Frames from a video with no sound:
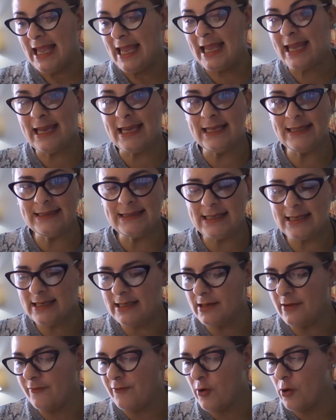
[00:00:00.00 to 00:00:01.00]
and
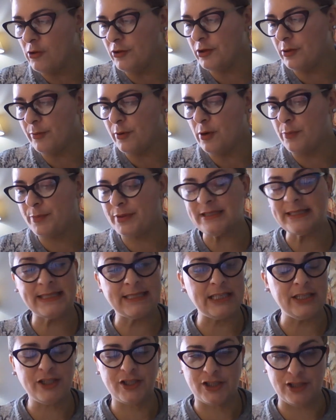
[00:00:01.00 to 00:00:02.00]
in a vulnerable
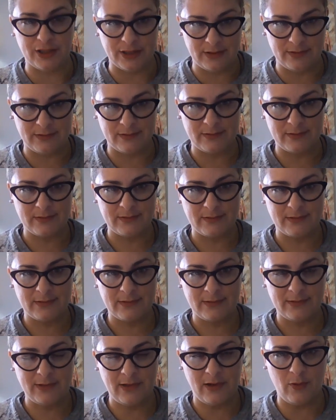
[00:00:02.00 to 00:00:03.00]
position.
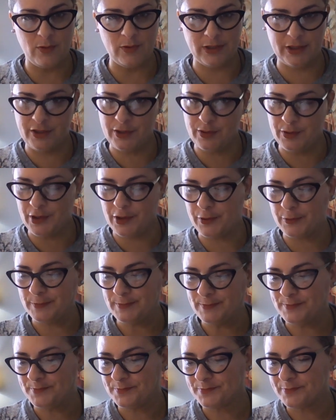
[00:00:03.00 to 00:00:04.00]
Only you know.